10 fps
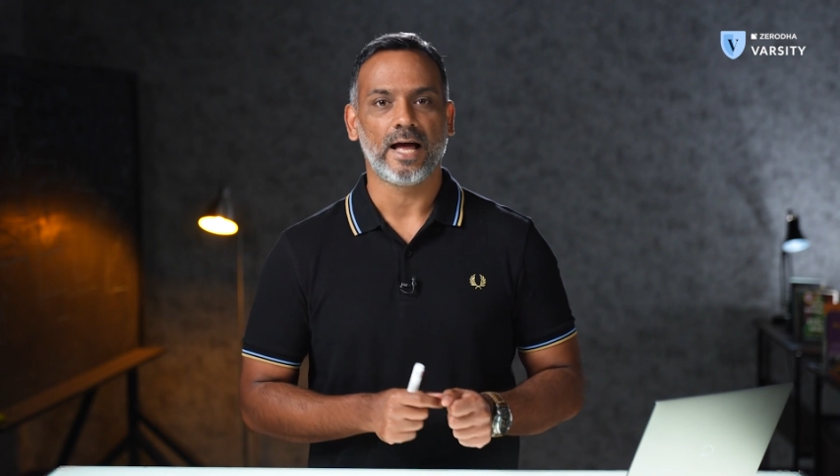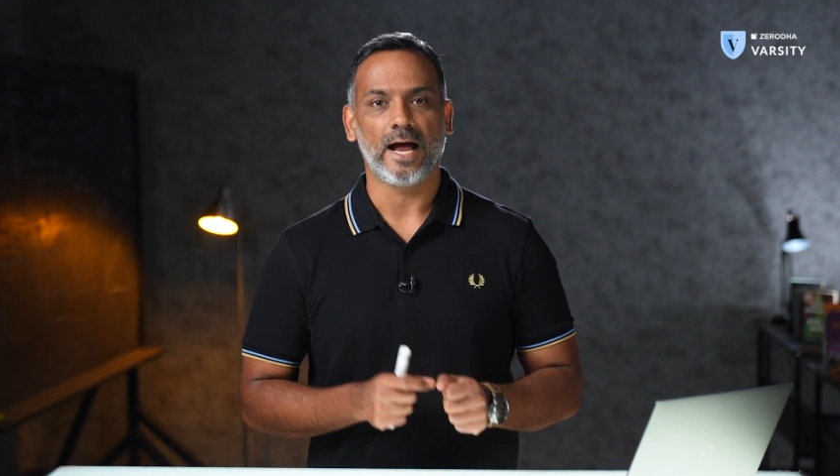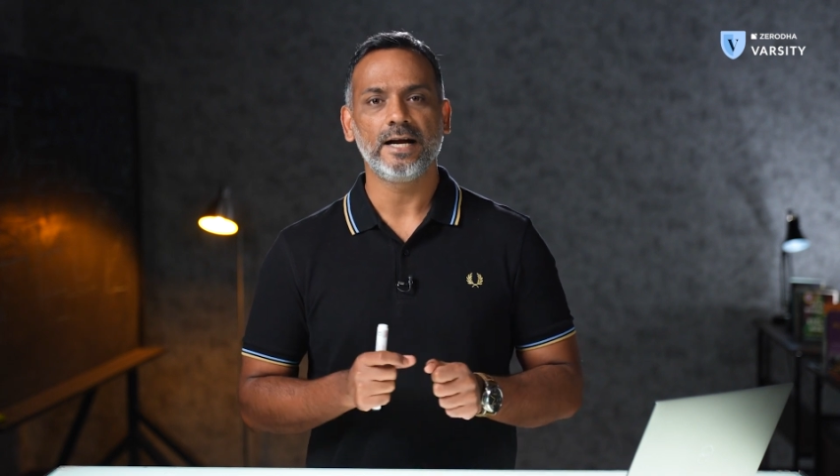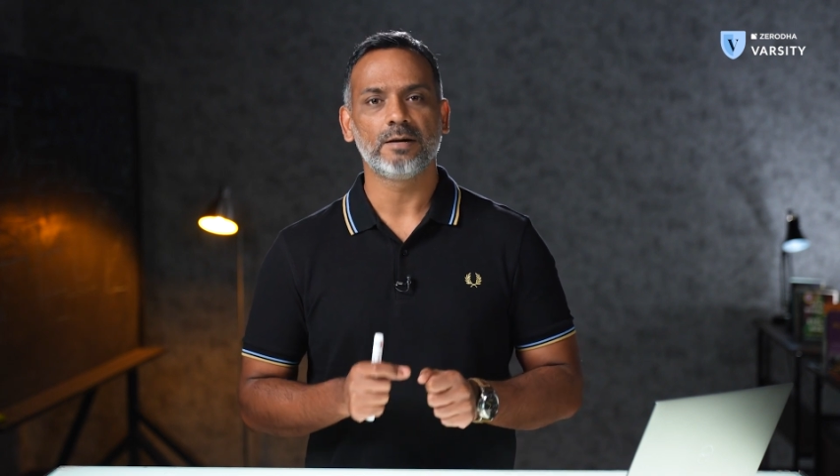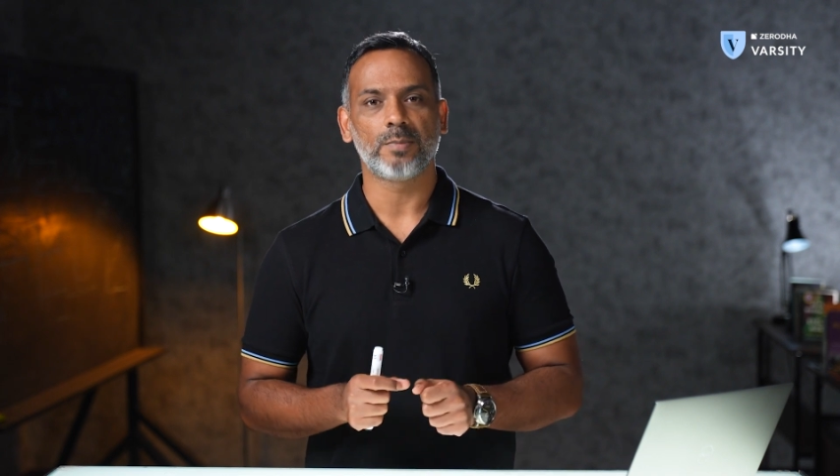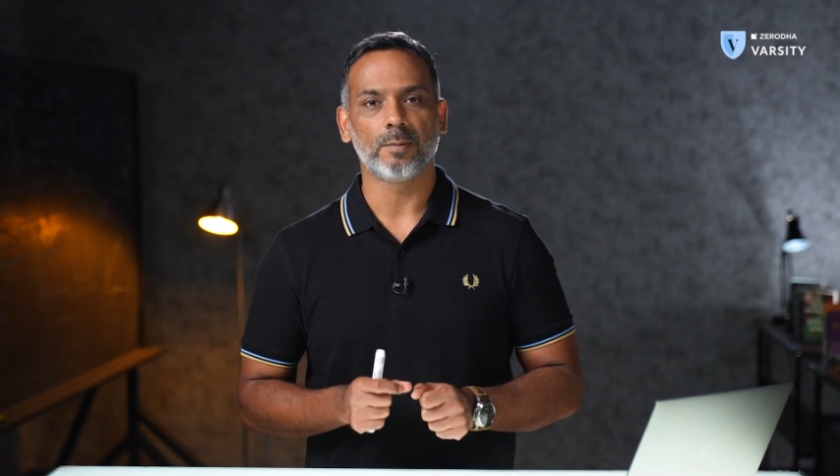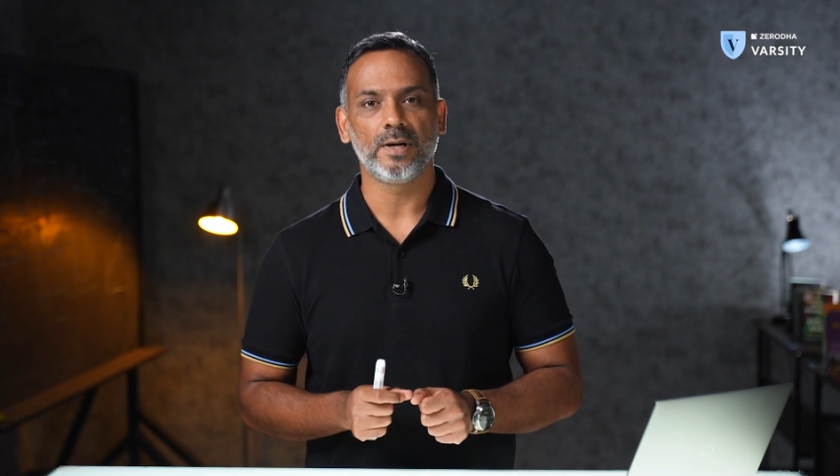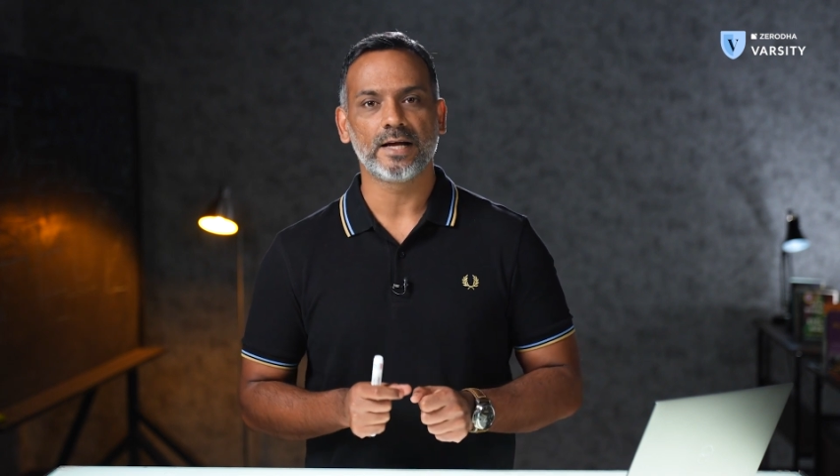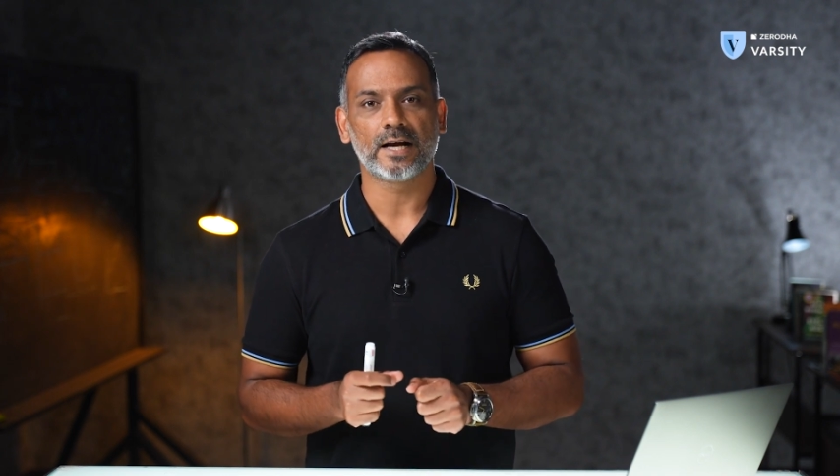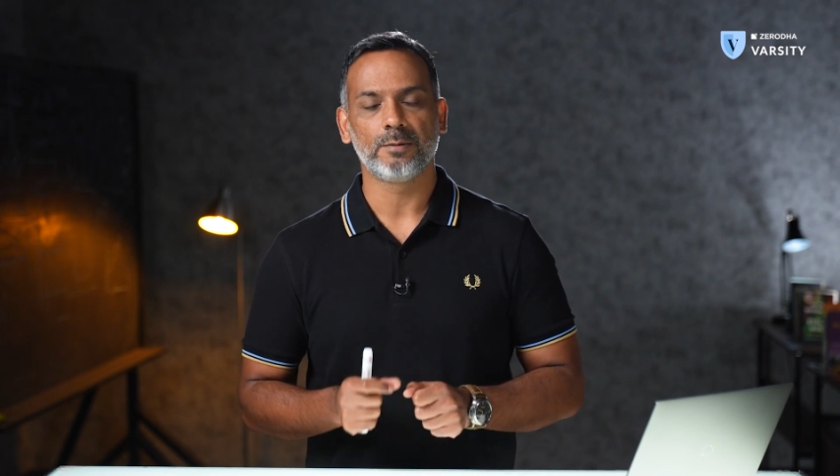and a
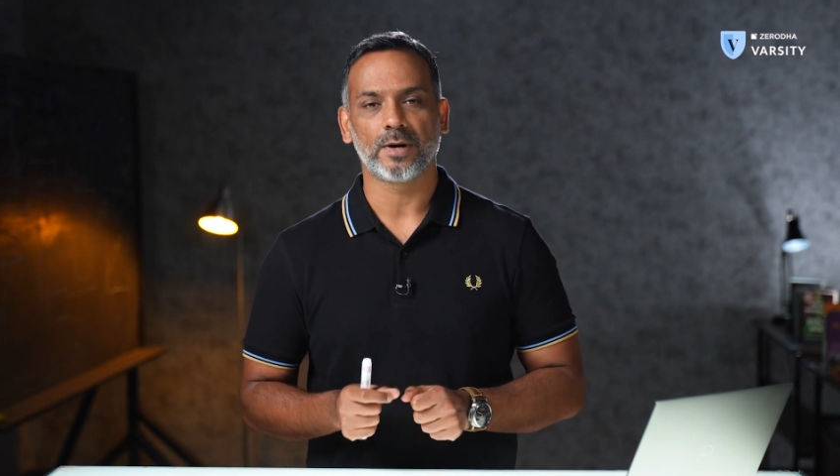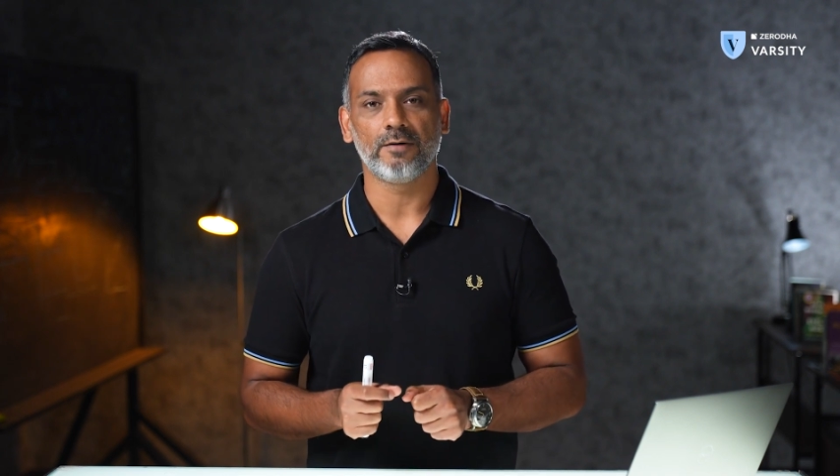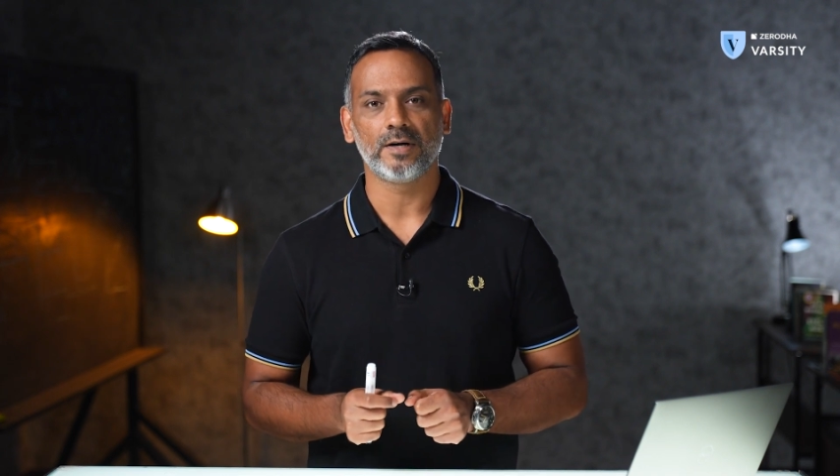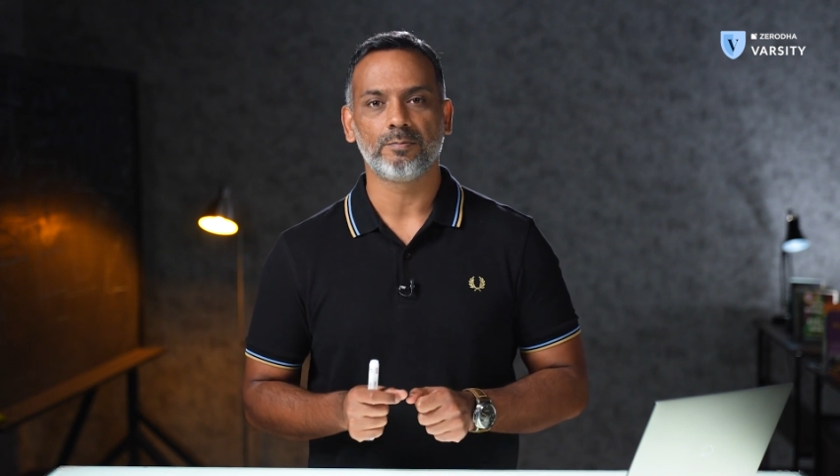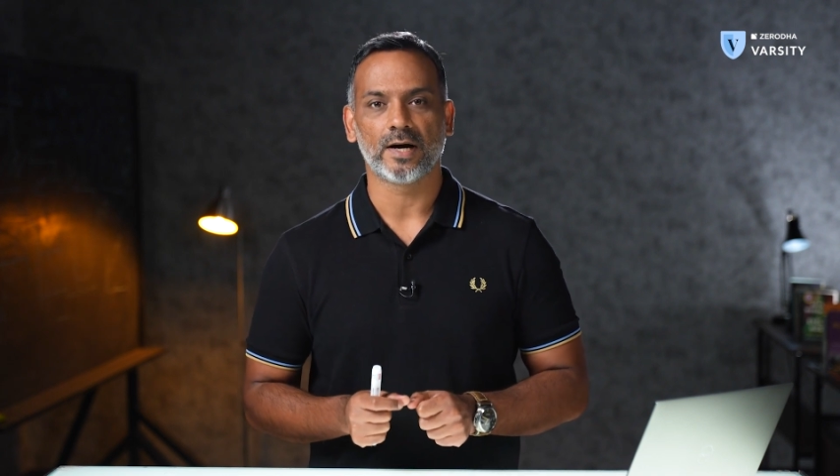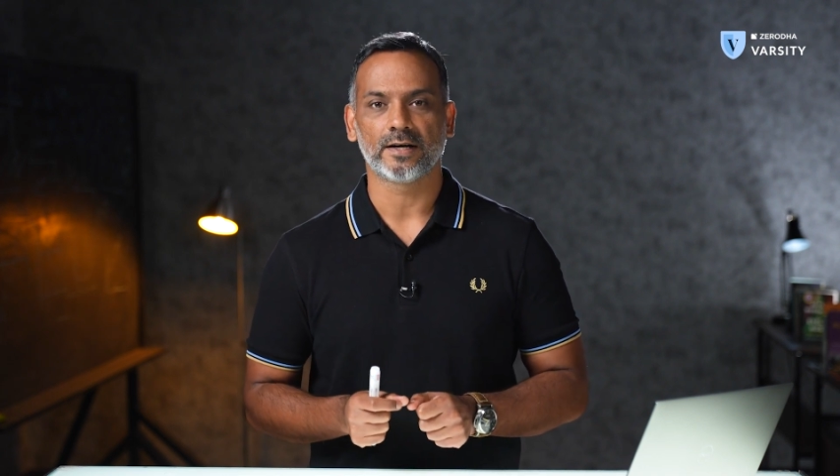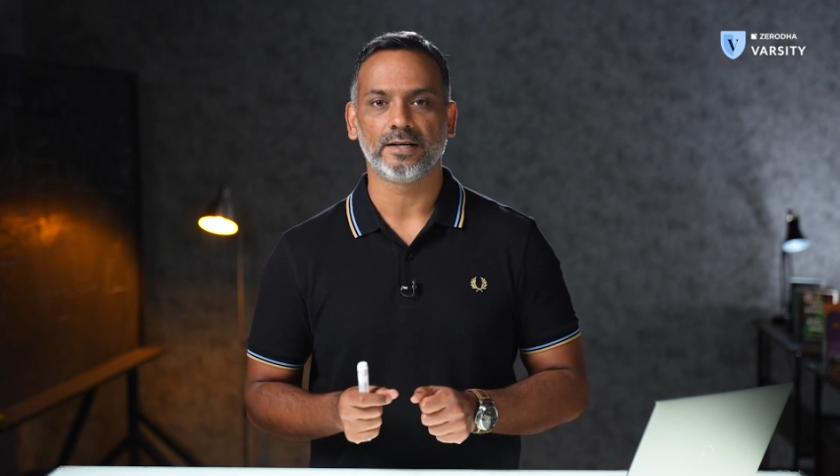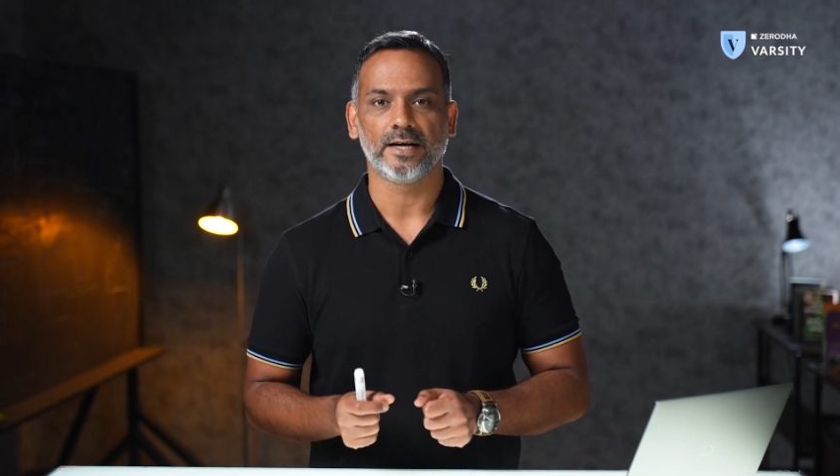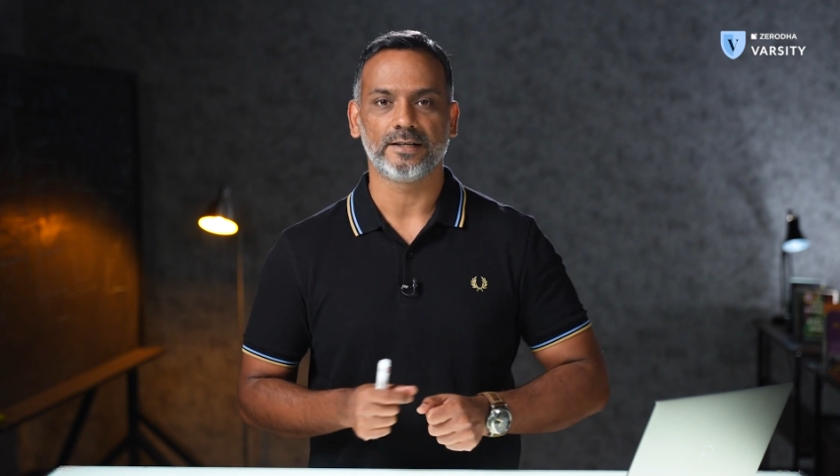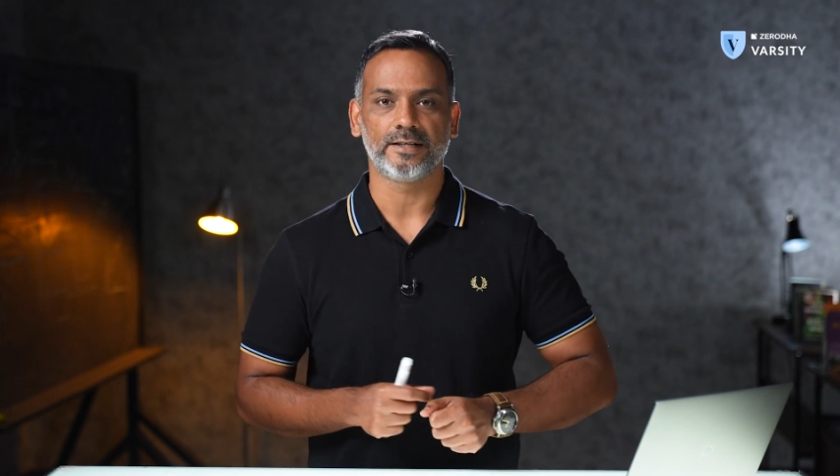public and private
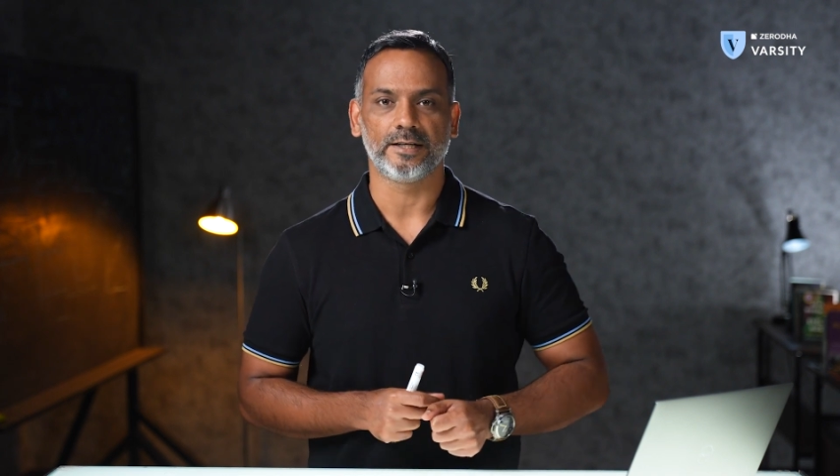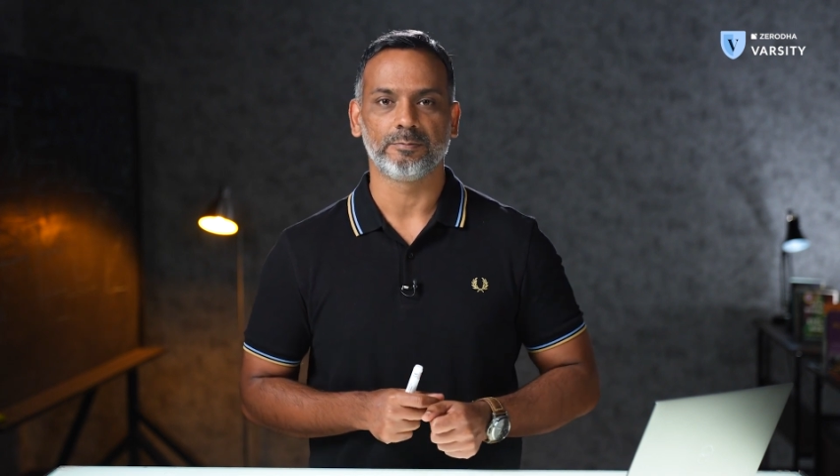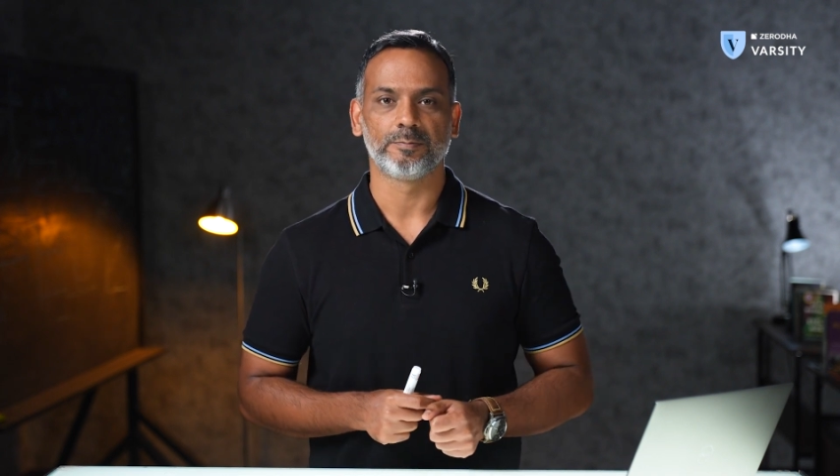market entity.